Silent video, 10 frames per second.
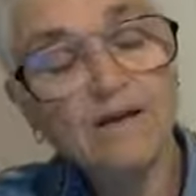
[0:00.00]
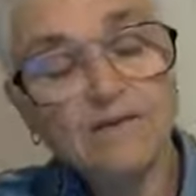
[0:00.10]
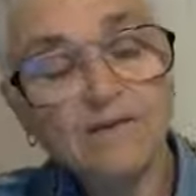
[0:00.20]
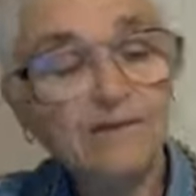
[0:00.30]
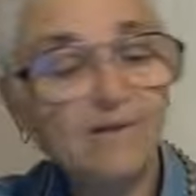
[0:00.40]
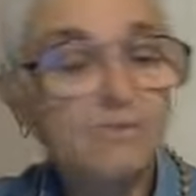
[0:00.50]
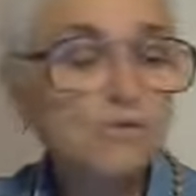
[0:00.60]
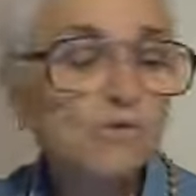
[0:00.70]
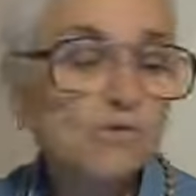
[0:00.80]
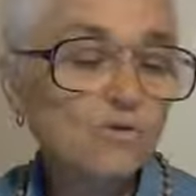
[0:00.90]
set to
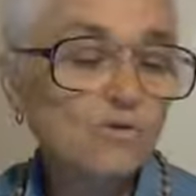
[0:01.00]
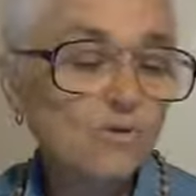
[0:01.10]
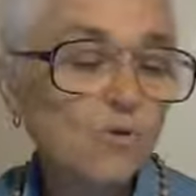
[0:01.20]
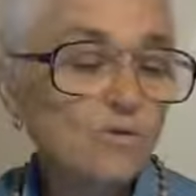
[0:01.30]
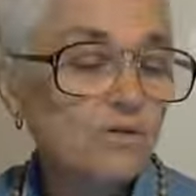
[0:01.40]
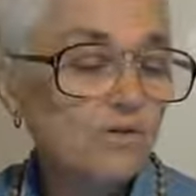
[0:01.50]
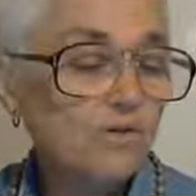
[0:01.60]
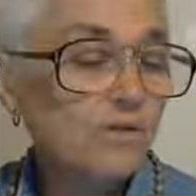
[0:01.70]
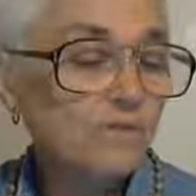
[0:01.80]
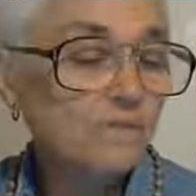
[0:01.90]
musical notes and
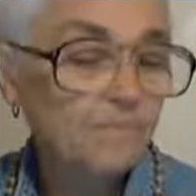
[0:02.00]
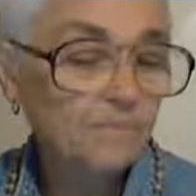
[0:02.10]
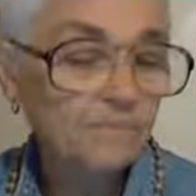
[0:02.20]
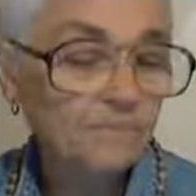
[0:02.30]
rhythm.